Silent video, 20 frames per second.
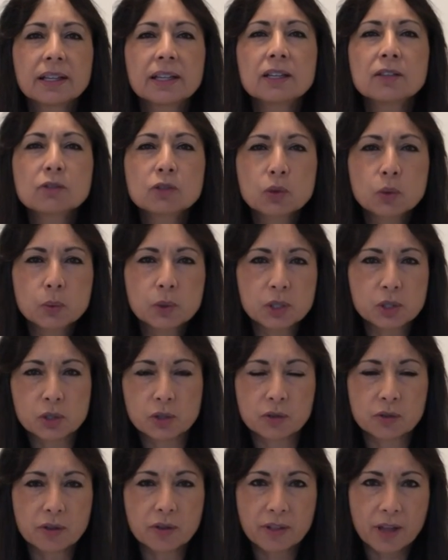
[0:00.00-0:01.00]

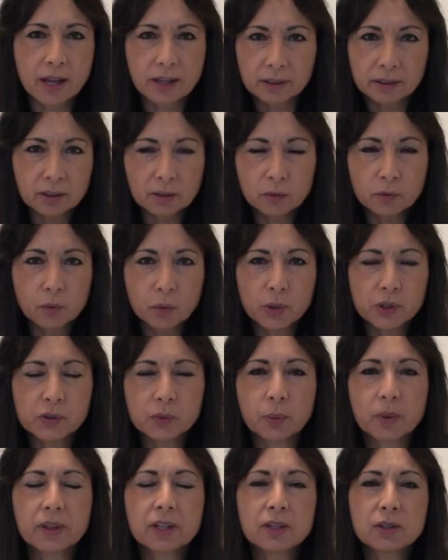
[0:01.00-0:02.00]
intuition, to that little
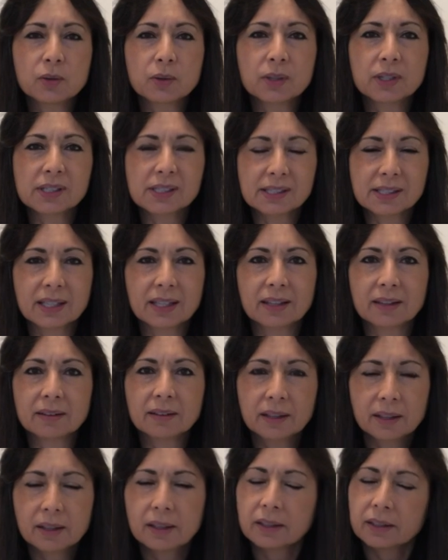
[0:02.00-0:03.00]
voice within you that's saying,
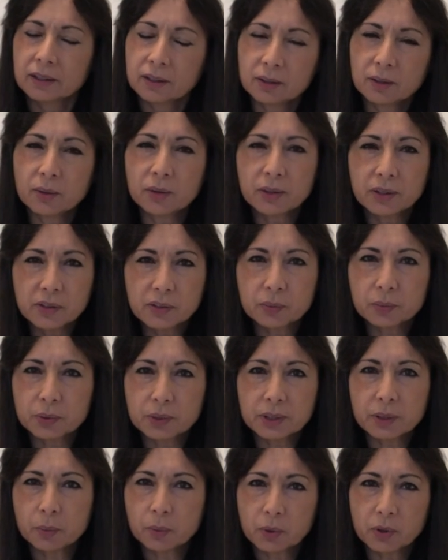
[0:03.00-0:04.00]
you know, this
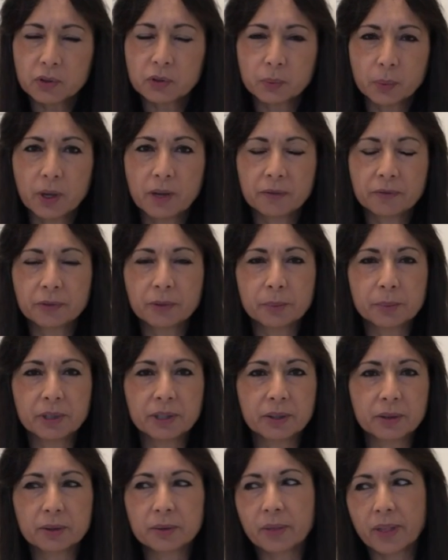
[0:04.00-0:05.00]
really works well for
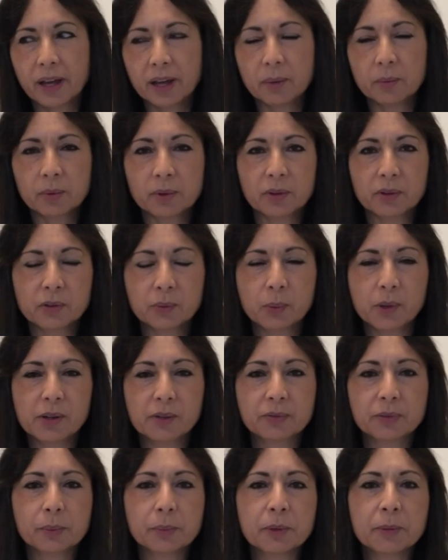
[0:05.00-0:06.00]
me or that works well
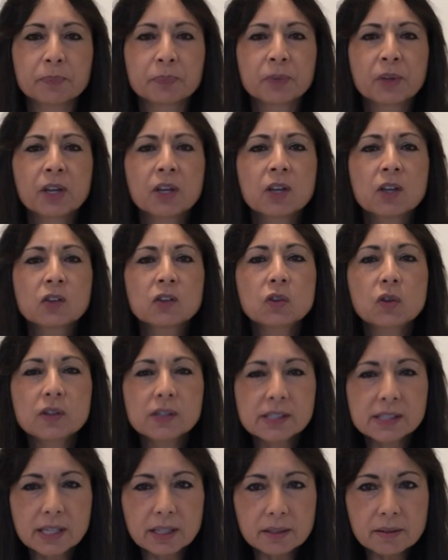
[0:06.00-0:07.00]
for me. So
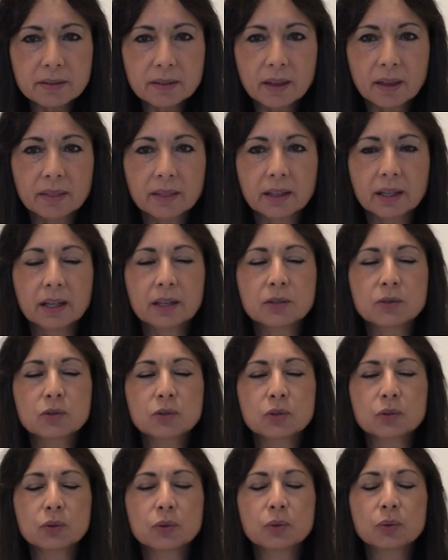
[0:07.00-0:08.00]
the second thing that I
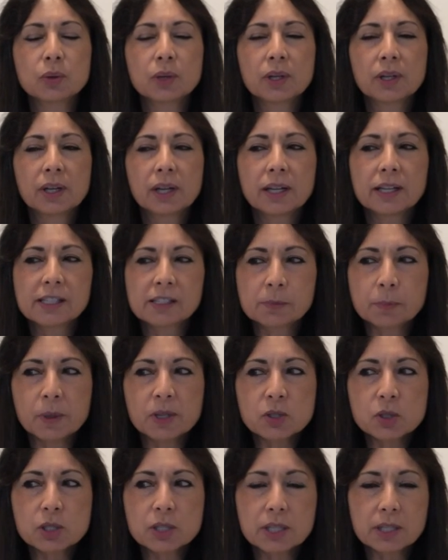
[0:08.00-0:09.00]
do,
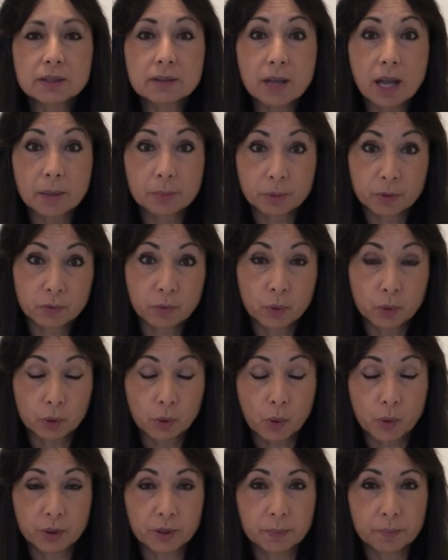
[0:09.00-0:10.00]
especially at night before
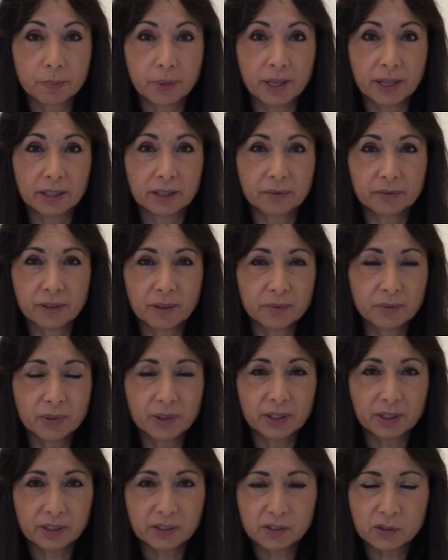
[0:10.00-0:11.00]
going to bed if I'm
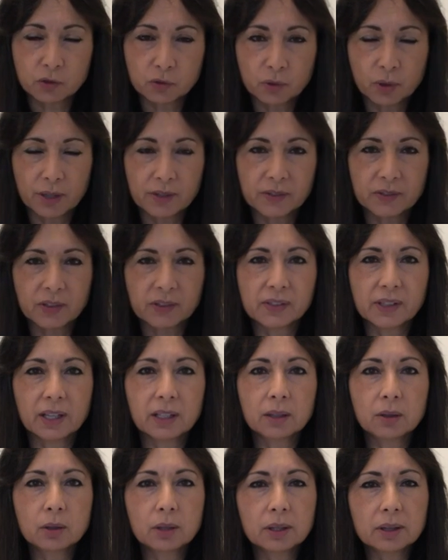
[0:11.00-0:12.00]
feeling stressed, is
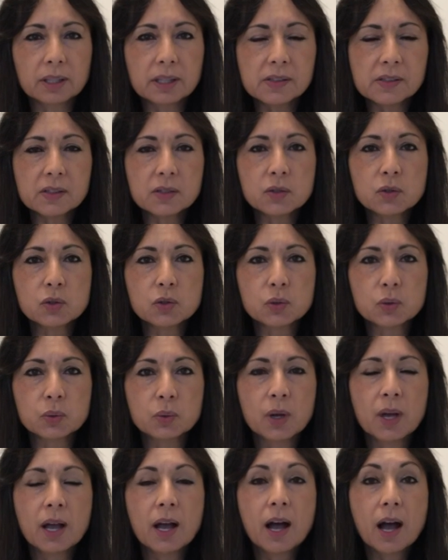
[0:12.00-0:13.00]
I listen
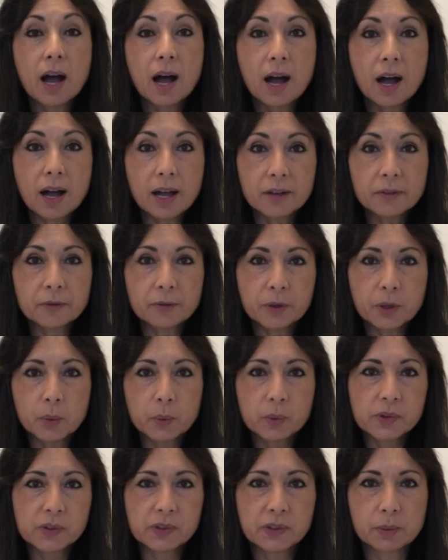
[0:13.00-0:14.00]
to high
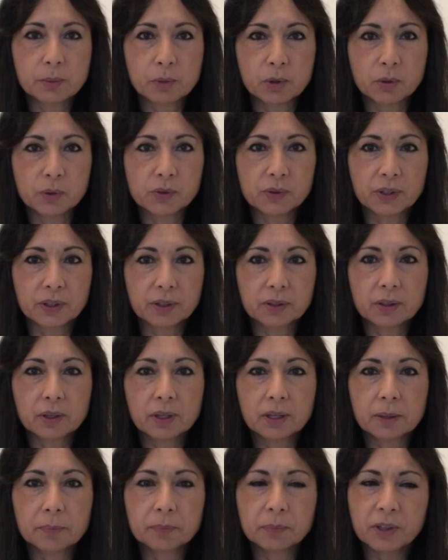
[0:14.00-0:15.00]
frequency music,
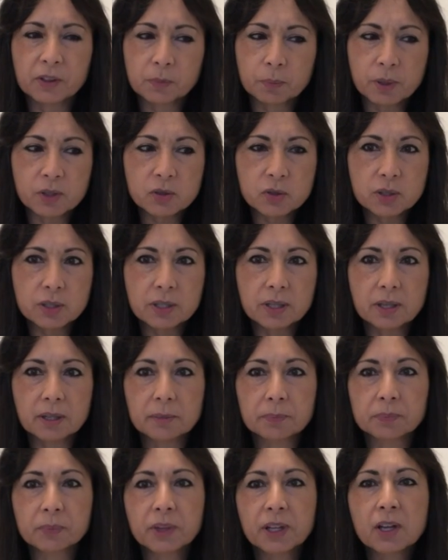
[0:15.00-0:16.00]
um, especially
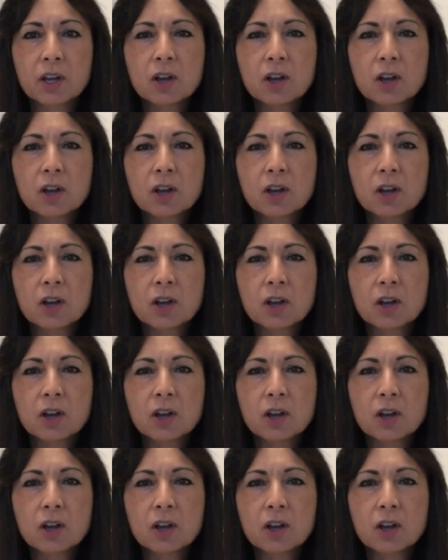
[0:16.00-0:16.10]
um,